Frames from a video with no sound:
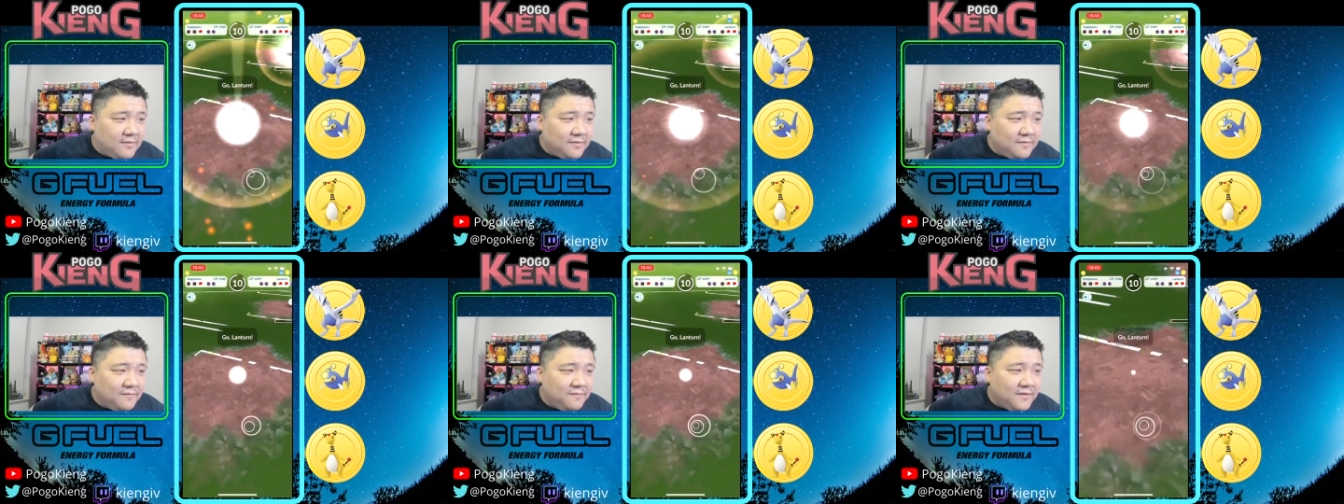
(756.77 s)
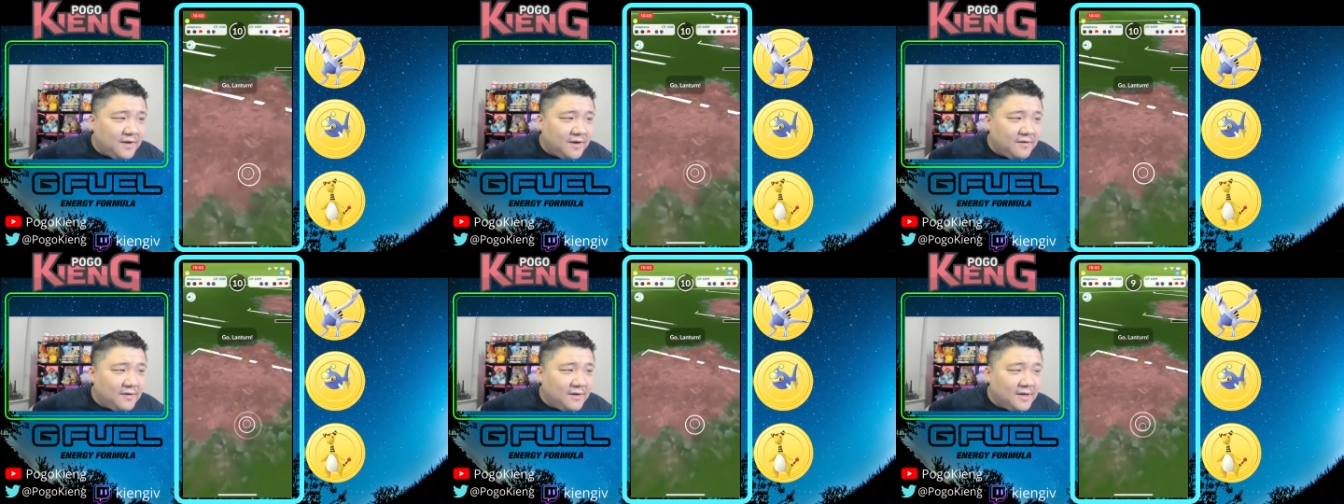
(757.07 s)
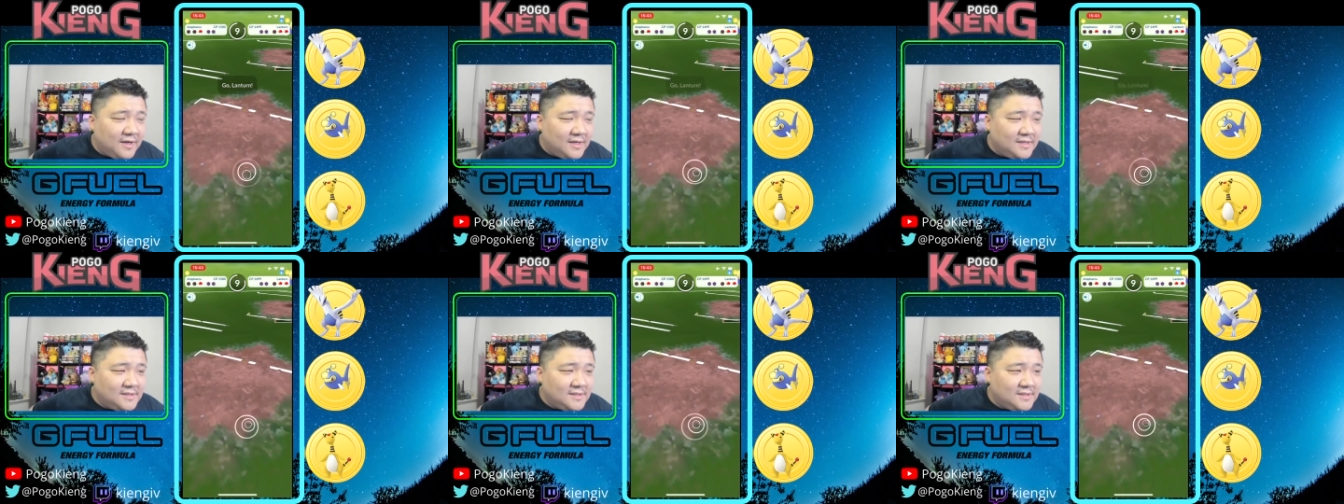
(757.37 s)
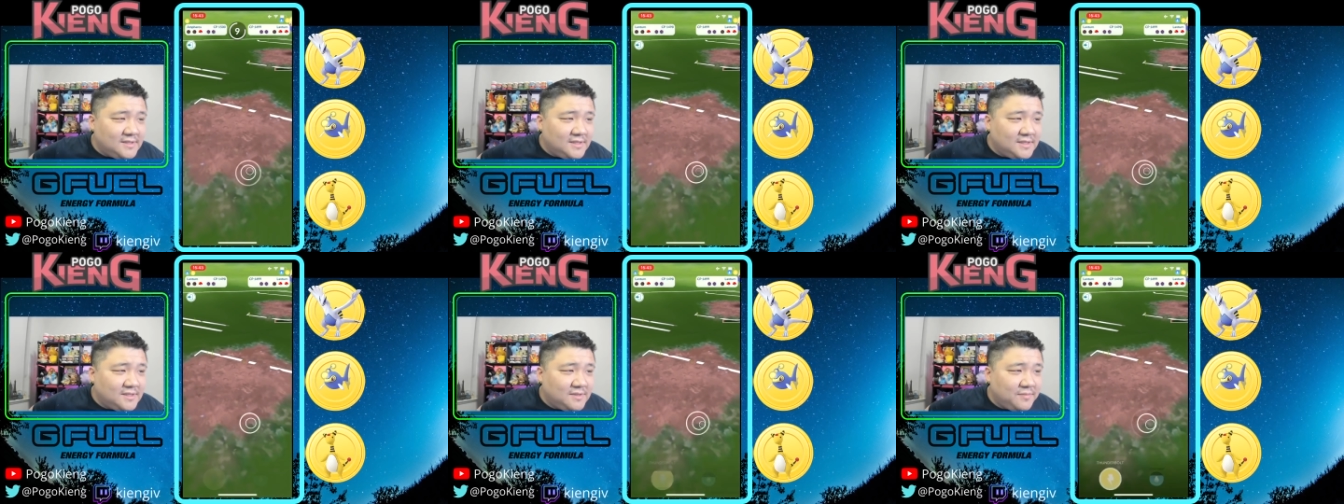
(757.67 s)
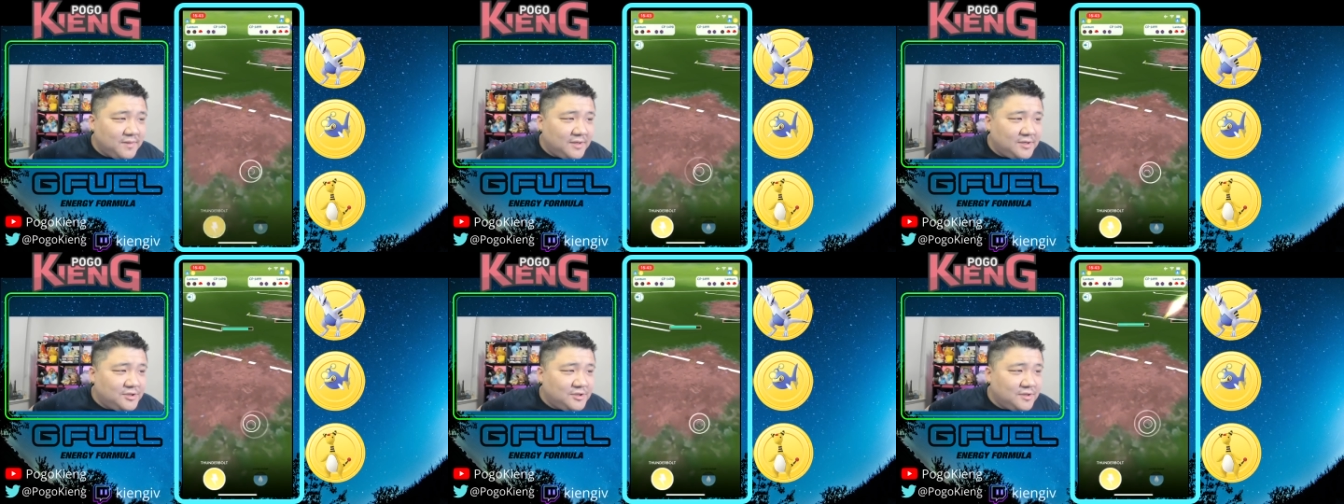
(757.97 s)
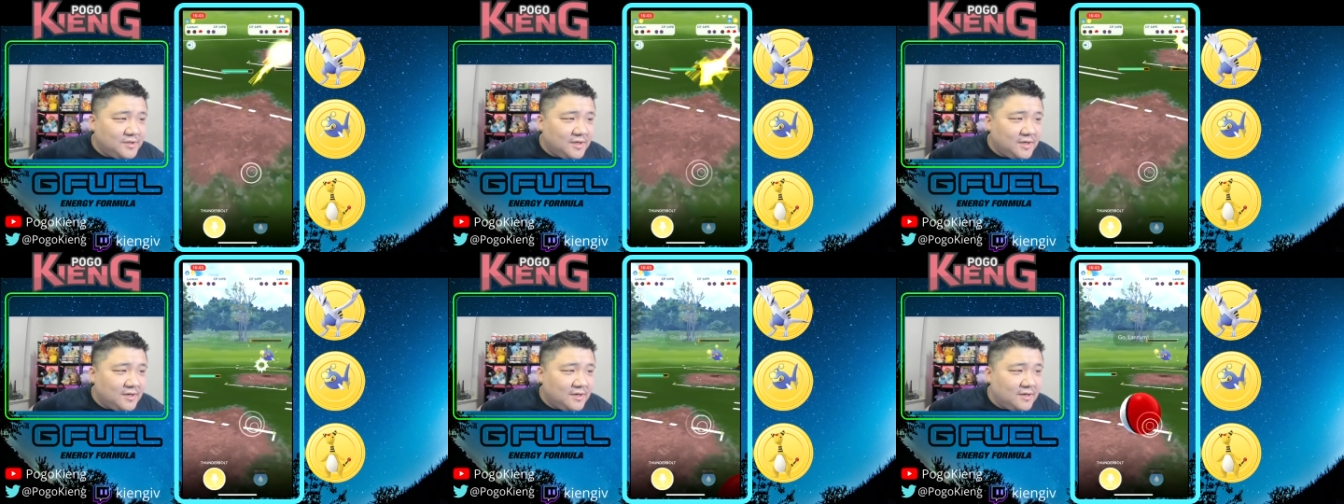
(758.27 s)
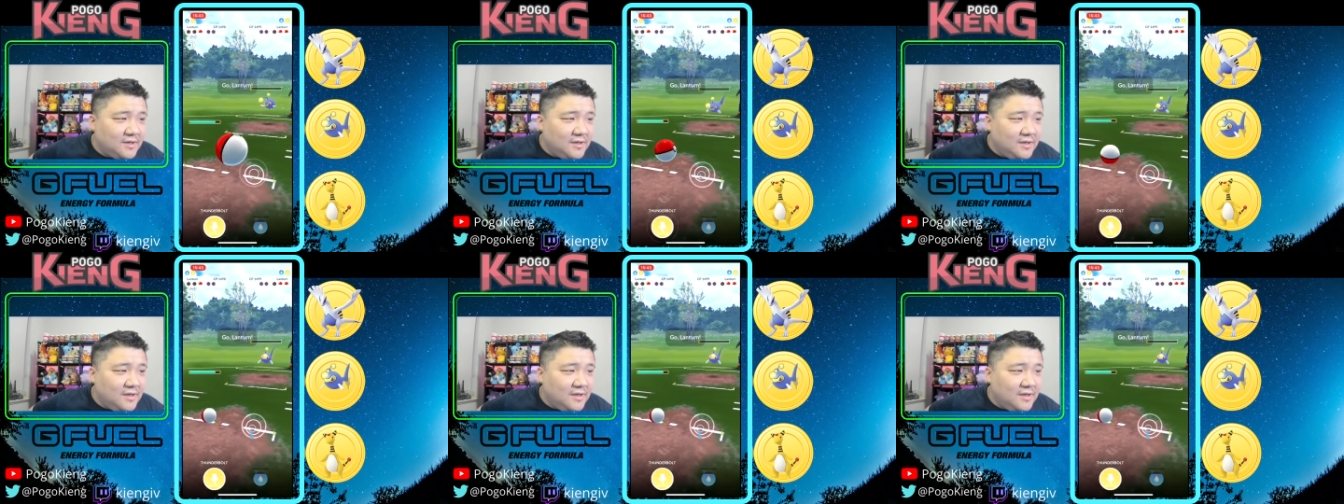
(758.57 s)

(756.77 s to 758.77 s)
Very nice anticipation there.